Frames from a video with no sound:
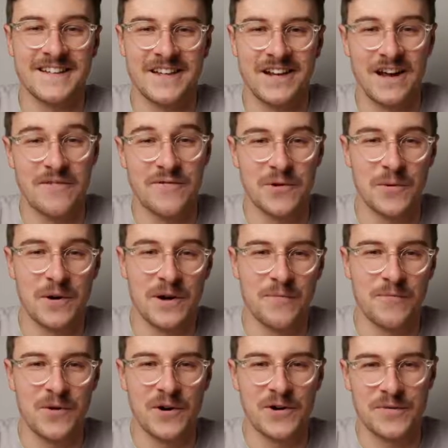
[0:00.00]
G'day everyone and
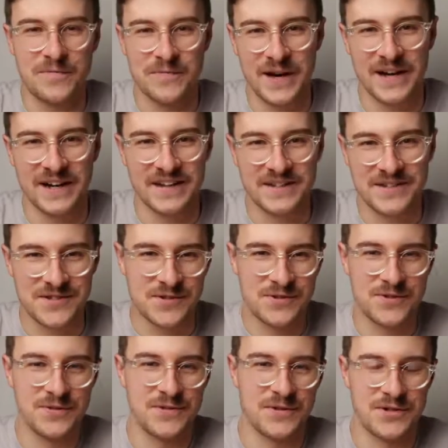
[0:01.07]
welcome back
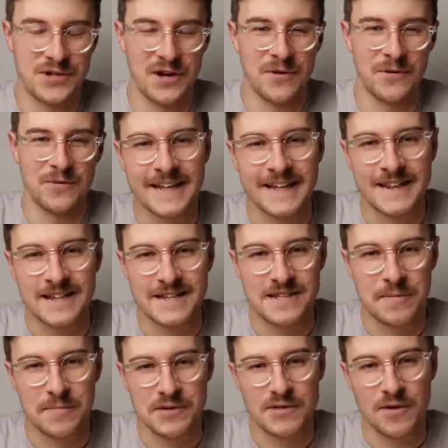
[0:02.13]
to the channel. In this
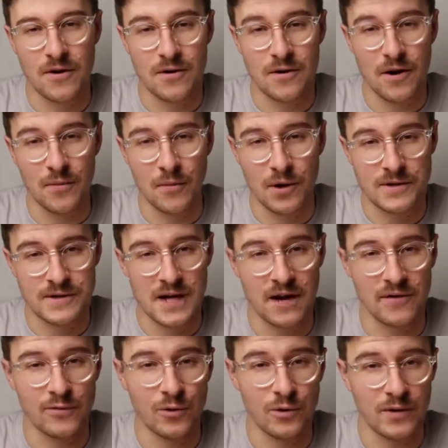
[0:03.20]
episode I wanted to
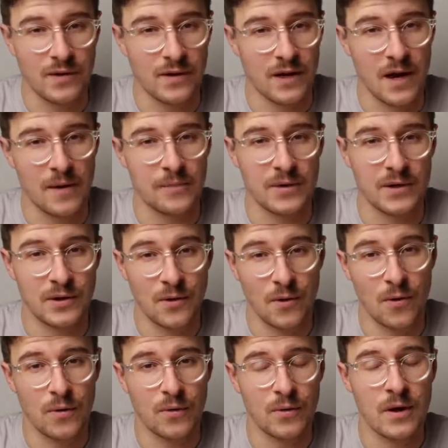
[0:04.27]
have a look at the company
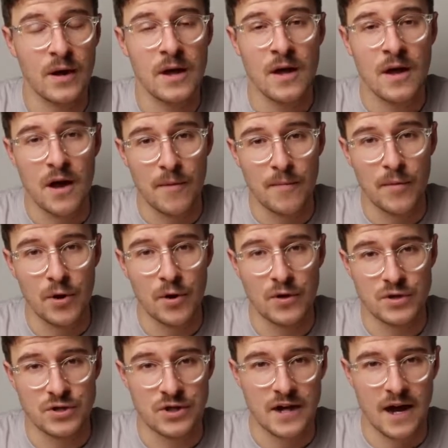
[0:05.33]
called
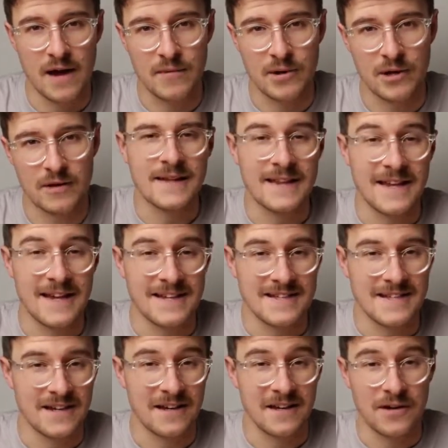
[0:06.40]
Emerge Gaming. Their
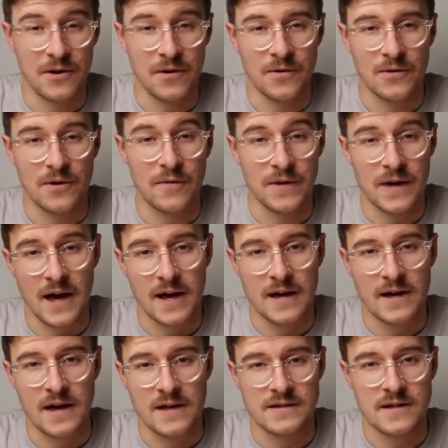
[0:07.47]
ticker code on the
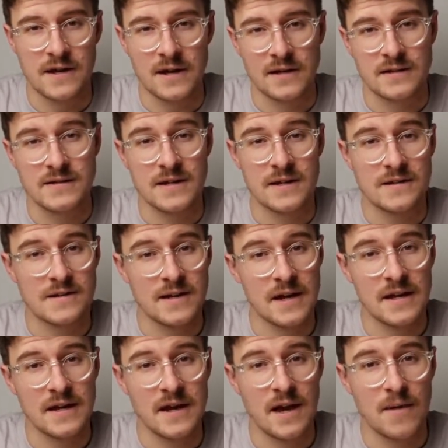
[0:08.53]
ASX is
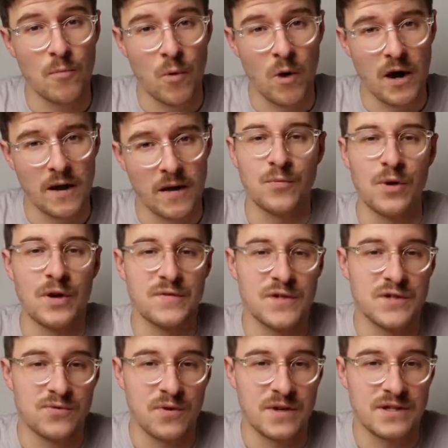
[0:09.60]
EM1. We've
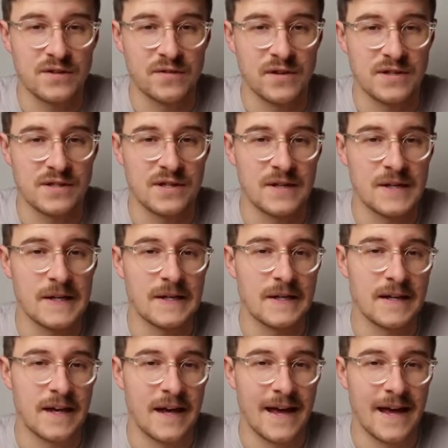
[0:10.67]
just recently seen